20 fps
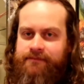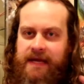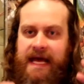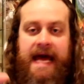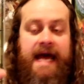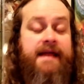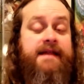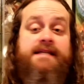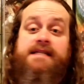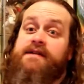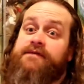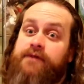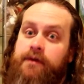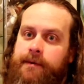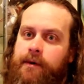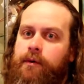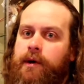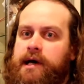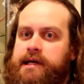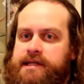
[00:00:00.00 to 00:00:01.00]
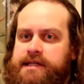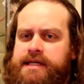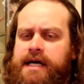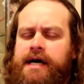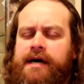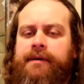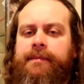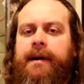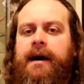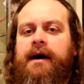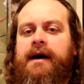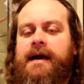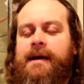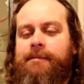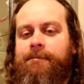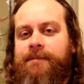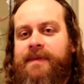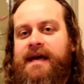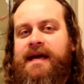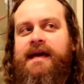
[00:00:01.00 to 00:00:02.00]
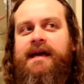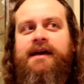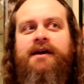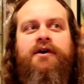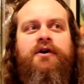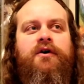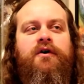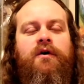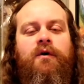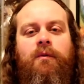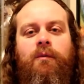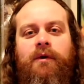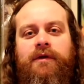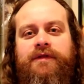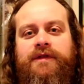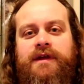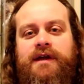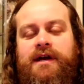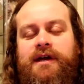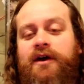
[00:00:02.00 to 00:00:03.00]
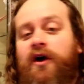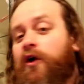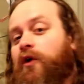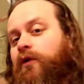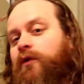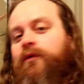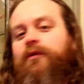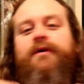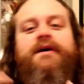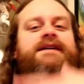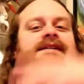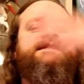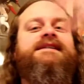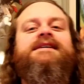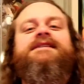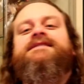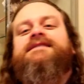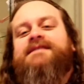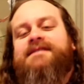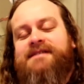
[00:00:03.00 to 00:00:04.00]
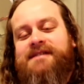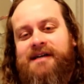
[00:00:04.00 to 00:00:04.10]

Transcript: this is a film I wanted to talk about, and B, with the recent